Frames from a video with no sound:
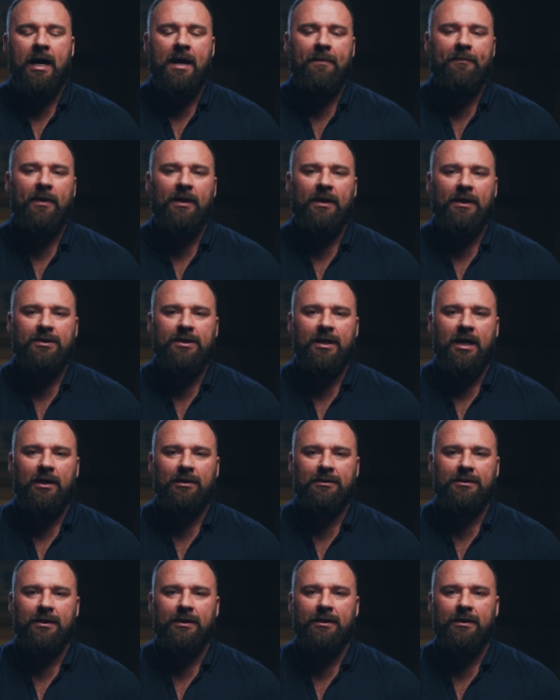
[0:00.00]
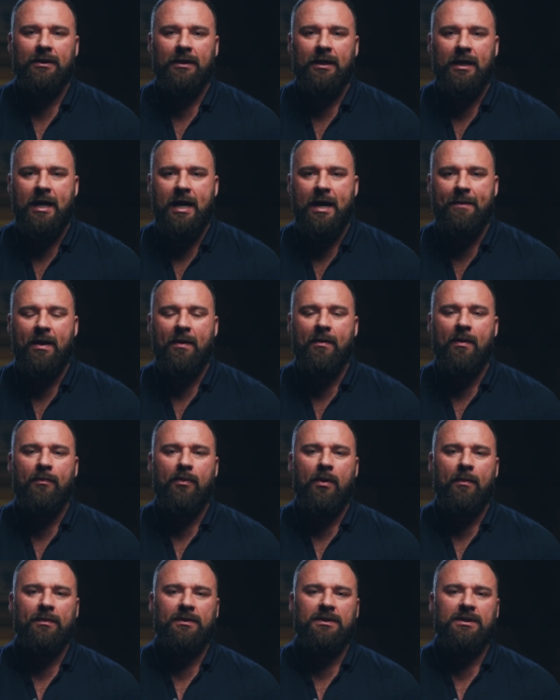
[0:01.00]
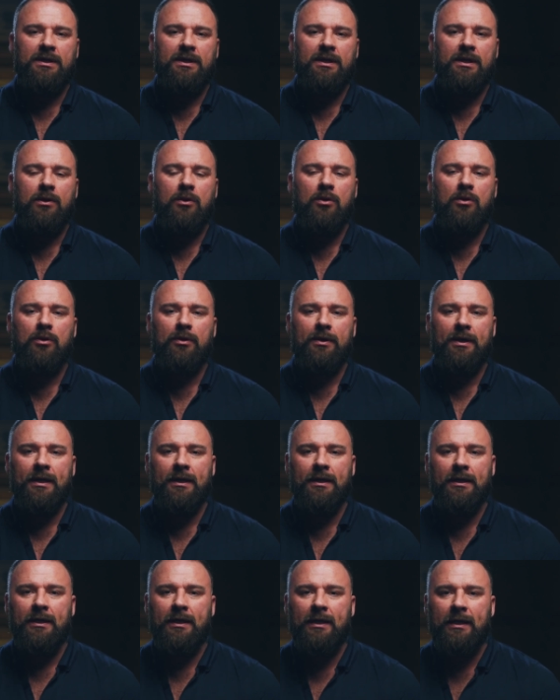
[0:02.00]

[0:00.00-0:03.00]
I'm Peter Charlton. I'm a property owner,